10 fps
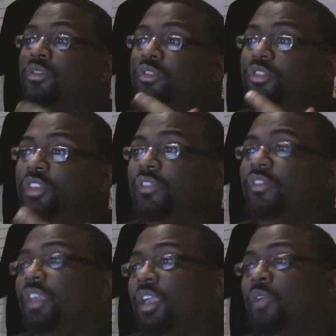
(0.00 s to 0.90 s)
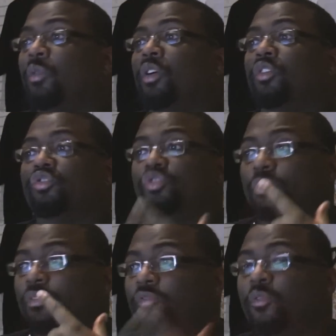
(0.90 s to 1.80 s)
Steve Cantwell
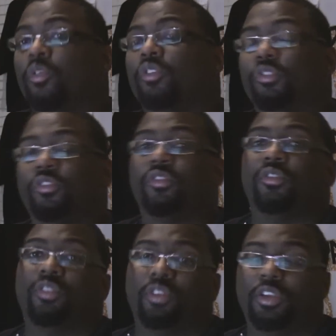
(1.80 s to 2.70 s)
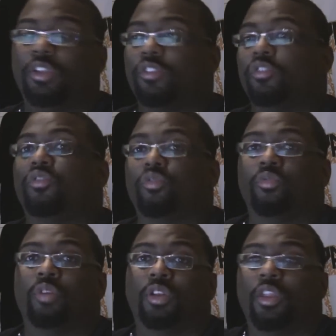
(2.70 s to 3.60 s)
should be forced
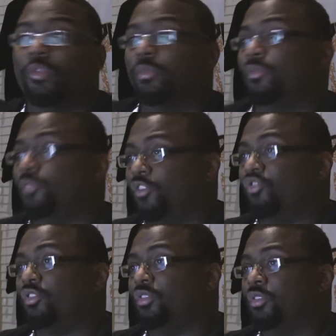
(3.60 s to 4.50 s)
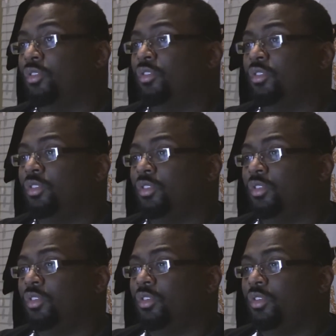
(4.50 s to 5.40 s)
into another profession.
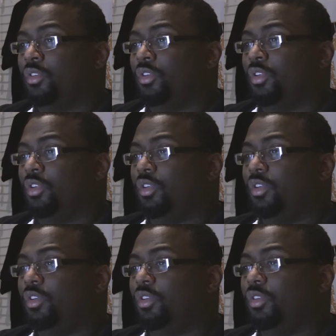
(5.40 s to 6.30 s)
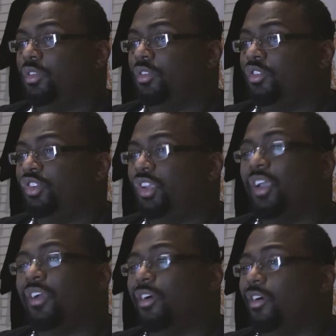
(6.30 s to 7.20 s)
And
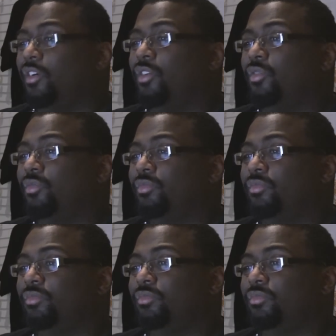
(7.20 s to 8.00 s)
Chet Congo,